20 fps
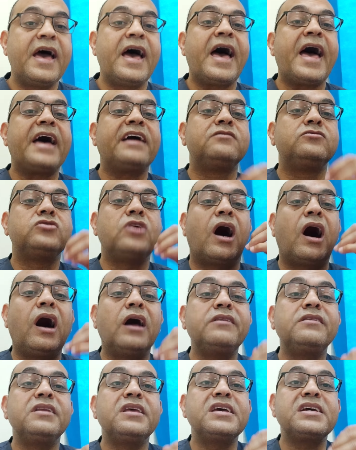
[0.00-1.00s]
and
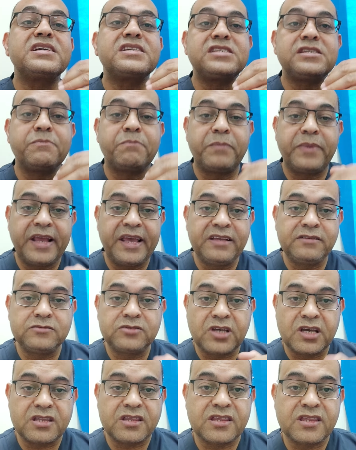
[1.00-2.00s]
unexplained
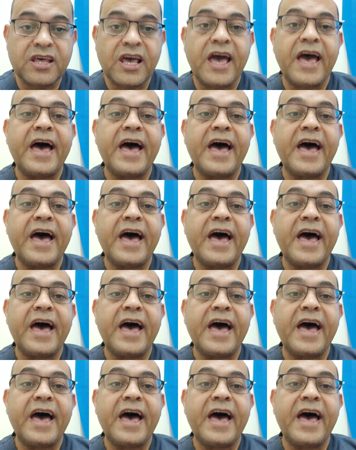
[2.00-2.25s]
death